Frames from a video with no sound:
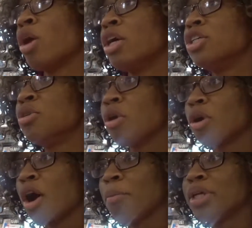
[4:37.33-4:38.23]
You gonna
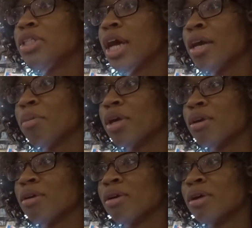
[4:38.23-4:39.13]
call me Jamie.
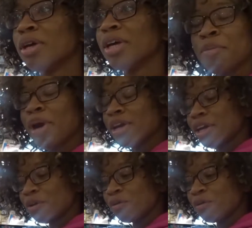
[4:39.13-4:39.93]
You better get it